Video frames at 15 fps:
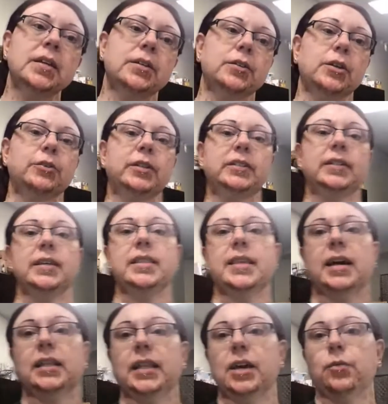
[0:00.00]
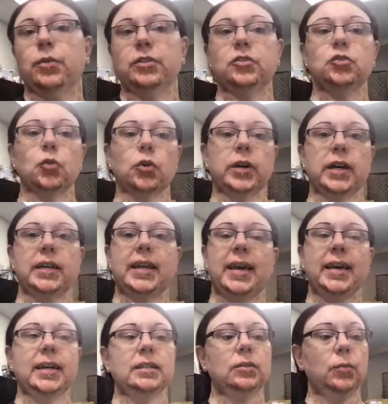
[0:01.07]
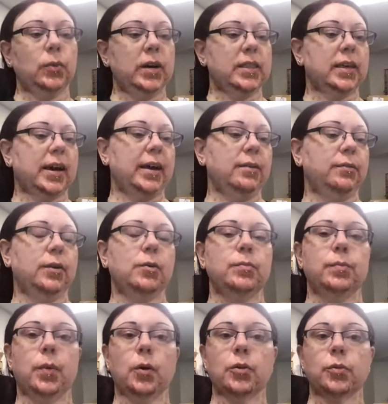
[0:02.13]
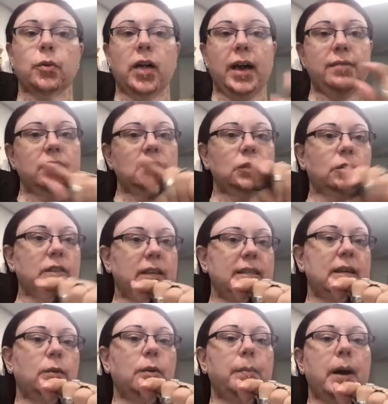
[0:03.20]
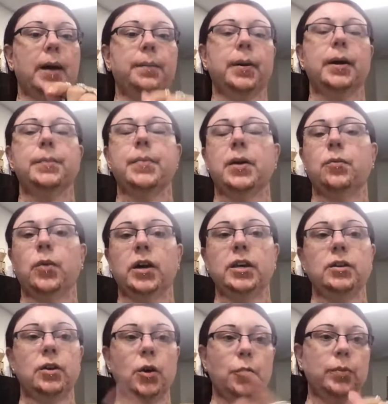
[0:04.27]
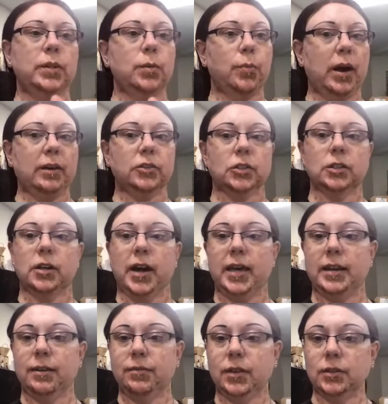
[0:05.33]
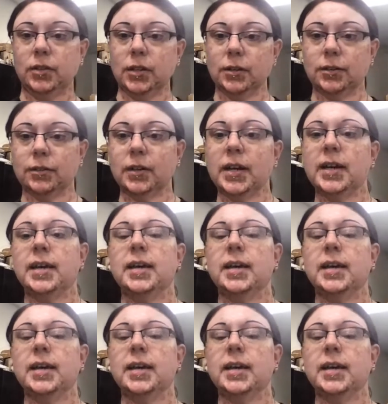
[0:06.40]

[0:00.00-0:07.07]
Noticing that like with Droid and with iPhone, both will have this little thing that will pop up and want you to open the browser. And if you do,